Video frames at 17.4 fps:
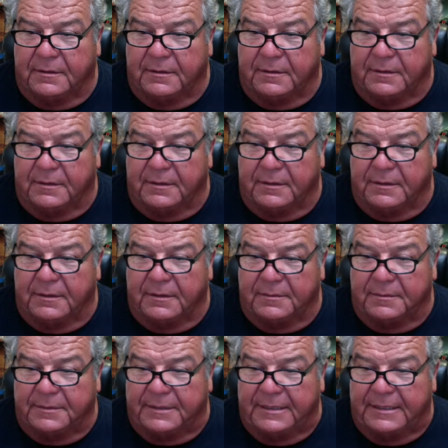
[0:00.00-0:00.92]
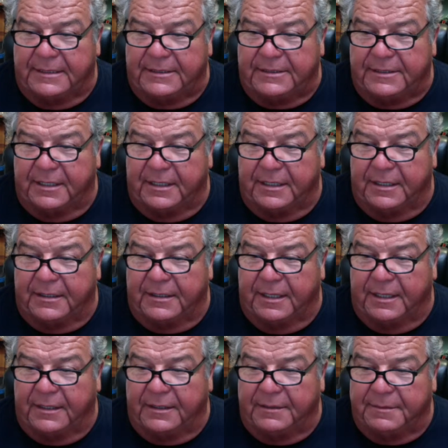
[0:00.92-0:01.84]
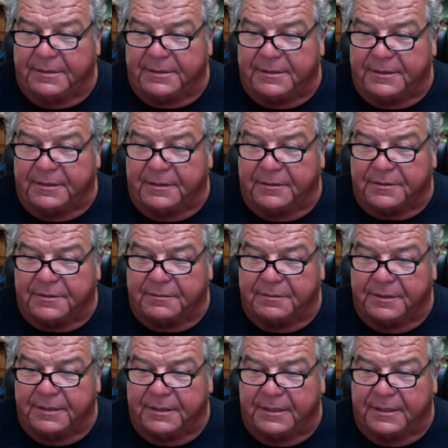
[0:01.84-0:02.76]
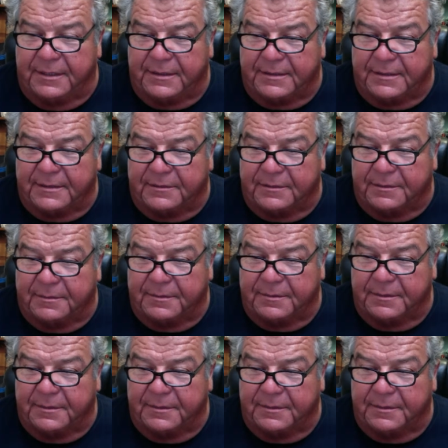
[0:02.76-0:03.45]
DJ, Dan, you mentioned Costa Rica's trip.